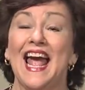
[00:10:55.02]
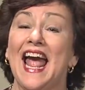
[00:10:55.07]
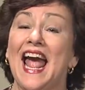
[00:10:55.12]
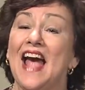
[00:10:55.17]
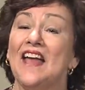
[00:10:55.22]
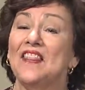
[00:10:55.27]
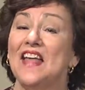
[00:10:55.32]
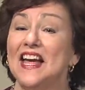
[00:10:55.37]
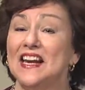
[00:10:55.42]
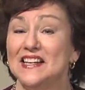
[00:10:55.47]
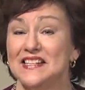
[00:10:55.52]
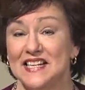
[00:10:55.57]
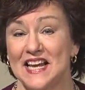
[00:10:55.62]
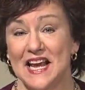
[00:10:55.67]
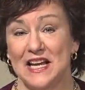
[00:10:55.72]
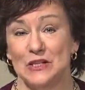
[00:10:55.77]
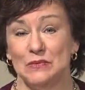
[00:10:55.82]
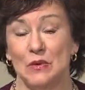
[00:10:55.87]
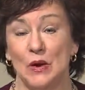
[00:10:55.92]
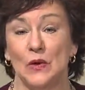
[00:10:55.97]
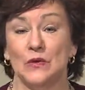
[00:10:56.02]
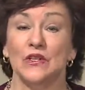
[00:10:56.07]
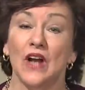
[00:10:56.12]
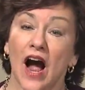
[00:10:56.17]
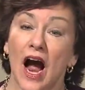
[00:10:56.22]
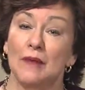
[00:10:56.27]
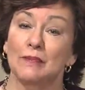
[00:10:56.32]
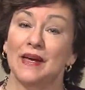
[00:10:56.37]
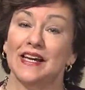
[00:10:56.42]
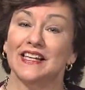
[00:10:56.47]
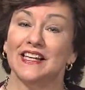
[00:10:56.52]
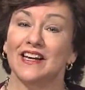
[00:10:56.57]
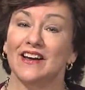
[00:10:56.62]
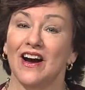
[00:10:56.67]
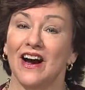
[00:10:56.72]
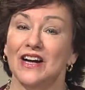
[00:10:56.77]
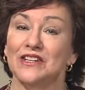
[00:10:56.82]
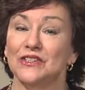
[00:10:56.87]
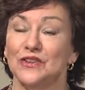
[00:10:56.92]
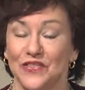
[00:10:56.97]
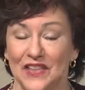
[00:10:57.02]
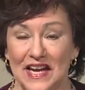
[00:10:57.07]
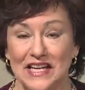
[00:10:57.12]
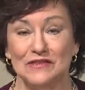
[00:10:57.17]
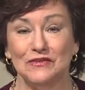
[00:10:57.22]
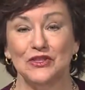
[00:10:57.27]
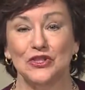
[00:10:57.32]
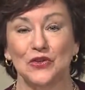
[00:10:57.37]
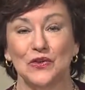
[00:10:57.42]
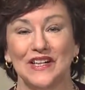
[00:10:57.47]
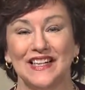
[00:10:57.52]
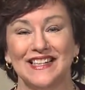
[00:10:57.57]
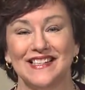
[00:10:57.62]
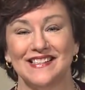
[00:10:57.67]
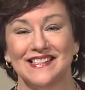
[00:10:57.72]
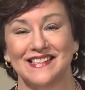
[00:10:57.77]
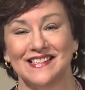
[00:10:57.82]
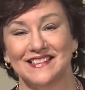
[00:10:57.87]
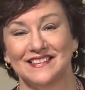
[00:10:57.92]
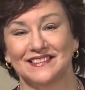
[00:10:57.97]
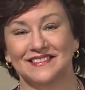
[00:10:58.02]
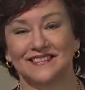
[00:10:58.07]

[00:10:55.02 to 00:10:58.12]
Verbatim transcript: And that is Hays Post. I'm Becky Kaiser. Thanks for joining us.